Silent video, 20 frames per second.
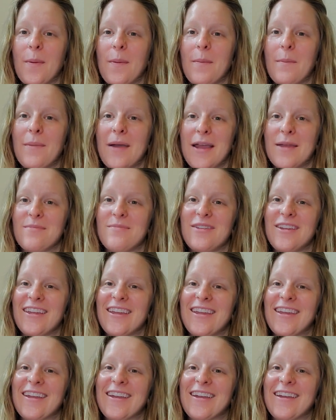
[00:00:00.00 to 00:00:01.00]
my
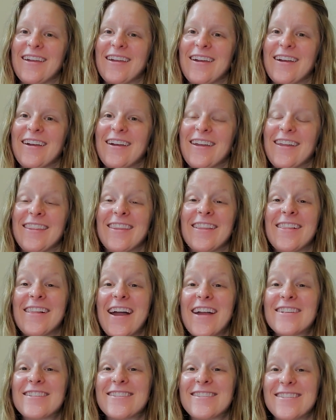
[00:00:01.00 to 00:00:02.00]
being in the
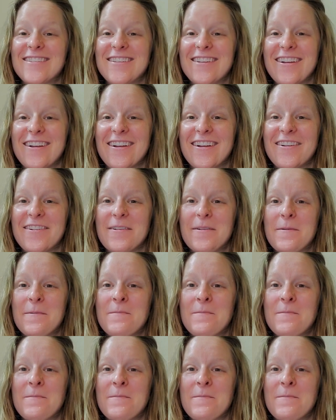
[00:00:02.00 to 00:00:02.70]
last year.